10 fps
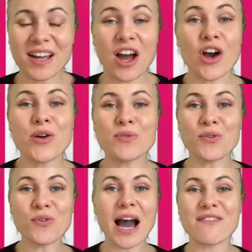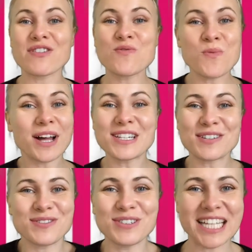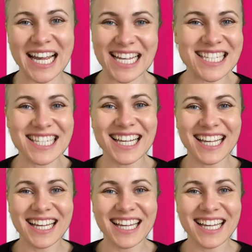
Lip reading: I hope you're all having wonderful days.